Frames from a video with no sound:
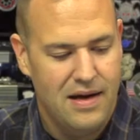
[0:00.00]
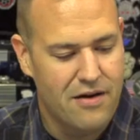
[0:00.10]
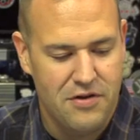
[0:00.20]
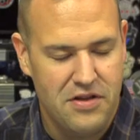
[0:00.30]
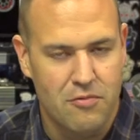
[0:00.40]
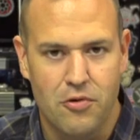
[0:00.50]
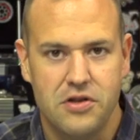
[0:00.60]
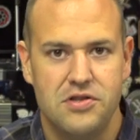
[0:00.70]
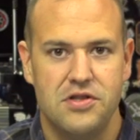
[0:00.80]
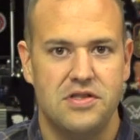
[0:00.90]
everything
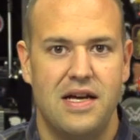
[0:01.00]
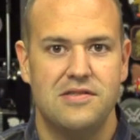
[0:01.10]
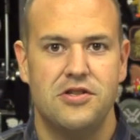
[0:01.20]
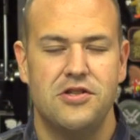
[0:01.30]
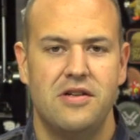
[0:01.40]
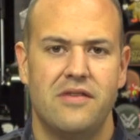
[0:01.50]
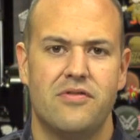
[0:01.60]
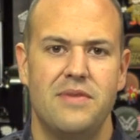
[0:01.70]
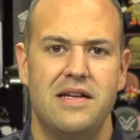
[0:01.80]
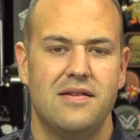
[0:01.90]
worked just as it should. And
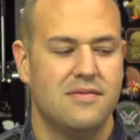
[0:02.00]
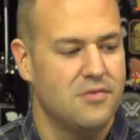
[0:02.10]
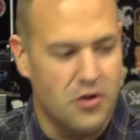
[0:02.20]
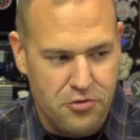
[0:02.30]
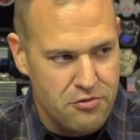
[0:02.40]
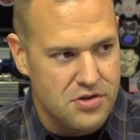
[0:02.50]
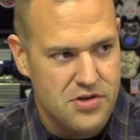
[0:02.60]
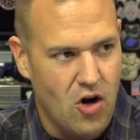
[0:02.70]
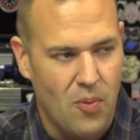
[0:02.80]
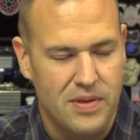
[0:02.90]
for me to look through the
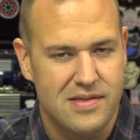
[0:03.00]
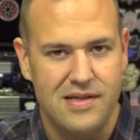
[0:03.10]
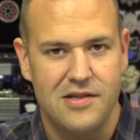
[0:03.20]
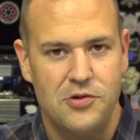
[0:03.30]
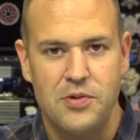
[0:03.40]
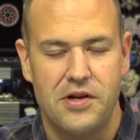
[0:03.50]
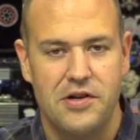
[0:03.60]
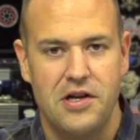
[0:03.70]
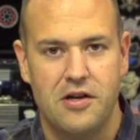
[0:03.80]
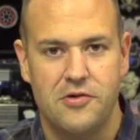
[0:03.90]
scope and see a
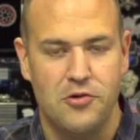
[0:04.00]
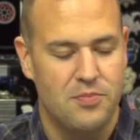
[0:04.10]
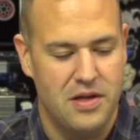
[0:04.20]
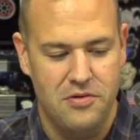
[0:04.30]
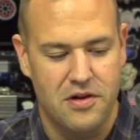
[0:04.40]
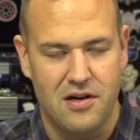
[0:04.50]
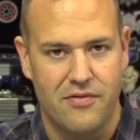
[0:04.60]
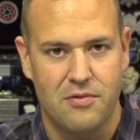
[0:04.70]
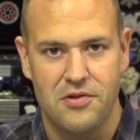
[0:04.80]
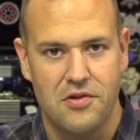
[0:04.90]
200 yard group that you could
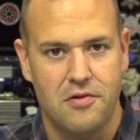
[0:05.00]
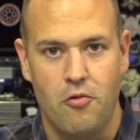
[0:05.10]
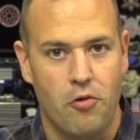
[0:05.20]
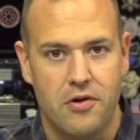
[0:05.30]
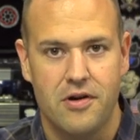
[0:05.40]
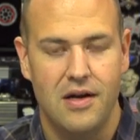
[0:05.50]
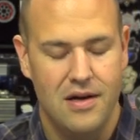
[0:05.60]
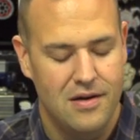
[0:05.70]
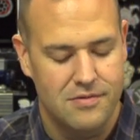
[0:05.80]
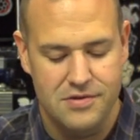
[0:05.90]
cover with a quarter
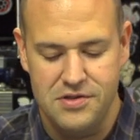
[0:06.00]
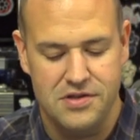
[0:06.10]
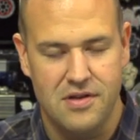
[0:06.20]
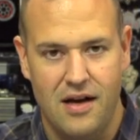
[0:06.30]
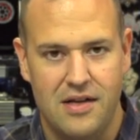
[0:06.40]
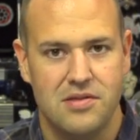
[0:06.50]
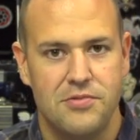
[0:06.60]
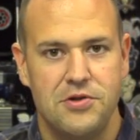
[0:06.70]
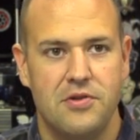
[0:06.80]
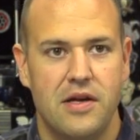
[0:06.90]
was just awesome
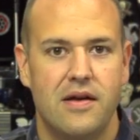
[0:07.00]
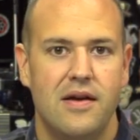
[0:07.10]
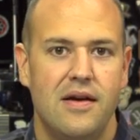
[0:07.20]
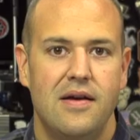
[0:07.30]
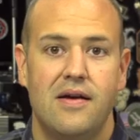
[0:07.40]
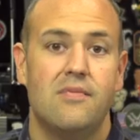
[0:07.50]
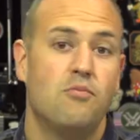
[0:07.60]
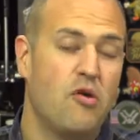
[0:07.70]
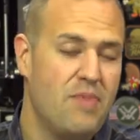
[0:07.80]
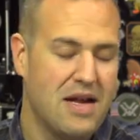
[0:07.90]
shooting.
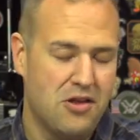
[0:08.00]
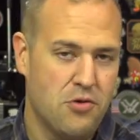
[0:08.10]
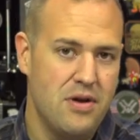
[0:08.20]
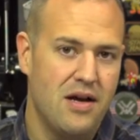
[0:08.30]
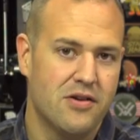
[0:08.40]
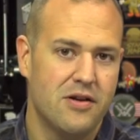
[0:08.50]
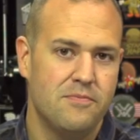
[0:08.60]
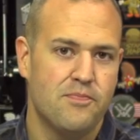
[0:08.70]
Moved back to 300,